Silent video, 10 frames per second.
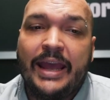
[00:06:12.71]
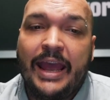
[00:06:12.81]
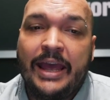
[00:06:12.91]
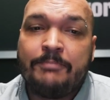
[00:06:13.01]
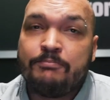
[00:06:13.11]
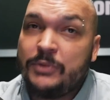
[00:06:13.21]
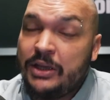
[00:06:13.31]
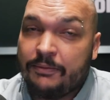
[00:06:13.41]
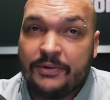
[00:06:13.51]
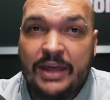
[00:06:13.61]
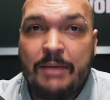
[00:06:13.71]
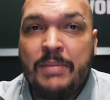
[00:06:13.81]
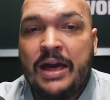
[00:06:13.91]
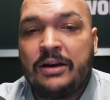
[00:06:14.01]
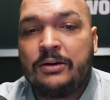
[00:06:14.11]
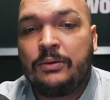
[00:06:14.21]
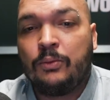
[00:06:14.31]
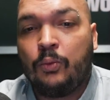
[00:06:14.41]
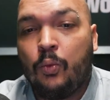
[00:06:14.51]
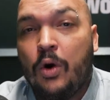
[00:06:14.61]
And, you know, for that matter,
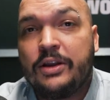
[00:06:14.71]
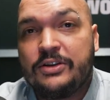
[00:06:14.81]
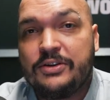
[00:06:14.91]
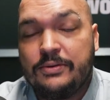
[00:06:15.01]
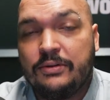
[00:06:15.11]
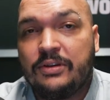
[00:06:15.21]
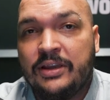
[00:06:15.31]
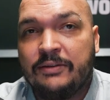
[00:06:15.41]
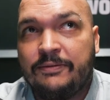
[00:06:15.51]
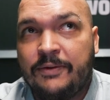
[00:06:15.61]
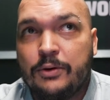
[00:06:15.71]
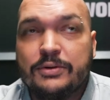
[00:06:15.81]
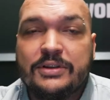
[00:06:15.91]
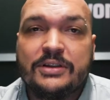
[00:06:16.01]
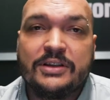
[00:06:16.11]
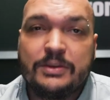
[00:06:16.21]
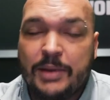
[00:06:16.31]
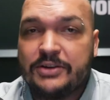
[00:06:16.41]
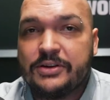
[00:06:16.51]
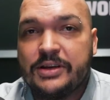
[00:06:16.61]
what do you think folks,
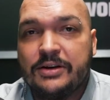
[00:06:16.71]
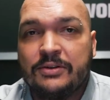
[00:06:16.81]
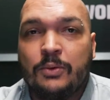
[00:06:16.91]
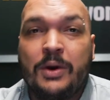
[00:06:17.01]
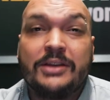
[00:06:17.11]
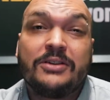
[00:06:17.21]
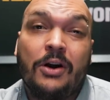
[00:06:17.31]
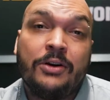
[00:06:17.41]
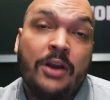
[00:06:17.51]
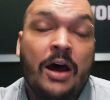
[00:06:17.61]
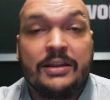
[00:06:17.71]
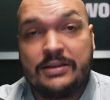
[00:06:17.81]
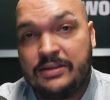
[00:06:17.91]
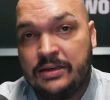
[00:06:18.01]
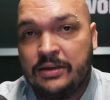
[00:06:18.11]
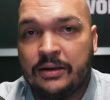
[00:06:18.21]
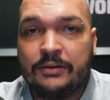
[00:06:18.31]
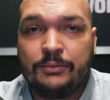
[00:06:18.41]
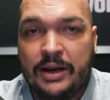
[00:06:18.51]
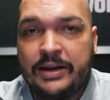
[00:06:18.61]
especially here in the West, are not seeing
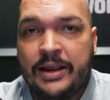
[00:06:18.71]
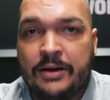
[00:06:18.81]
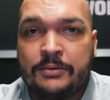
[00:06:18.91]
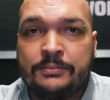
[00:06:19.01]
right now?